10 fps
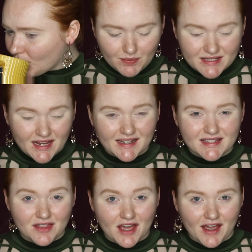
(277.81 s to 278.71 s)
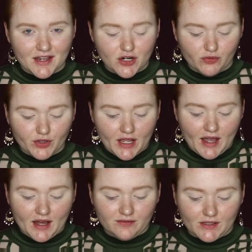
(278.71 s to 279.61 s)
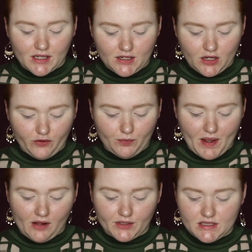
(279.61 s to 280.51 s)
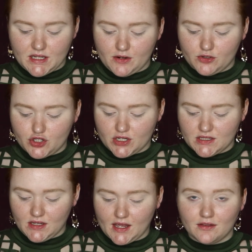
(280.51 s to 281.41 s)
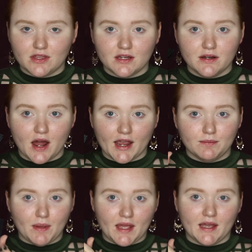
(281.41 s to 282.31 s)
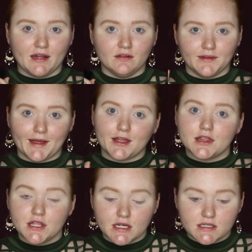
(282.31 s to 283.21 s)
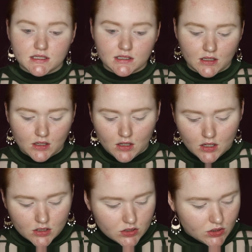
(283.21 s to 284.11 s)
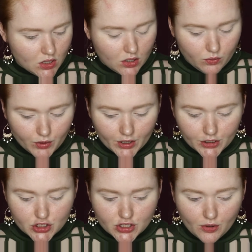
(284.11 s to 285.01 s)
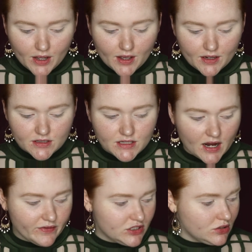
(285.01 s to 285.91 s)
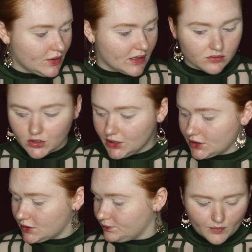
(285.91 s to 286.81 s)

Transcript: Besides that, I don't really have like any of her palettes that are just like the nine pan like this. So we're gonna just go ahead and dive into a look.